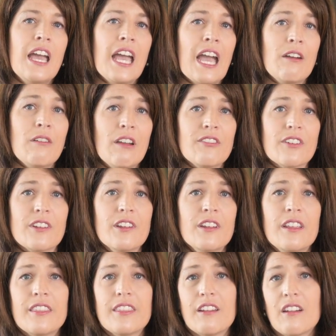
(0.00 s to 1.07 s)
However,
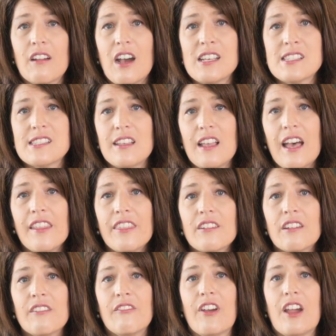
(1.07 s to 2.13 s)
there are also
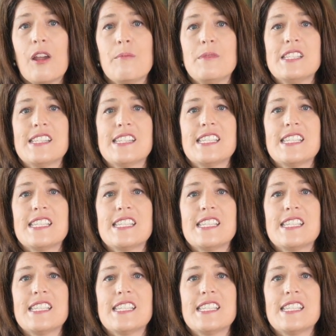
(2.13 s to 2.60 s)
other environments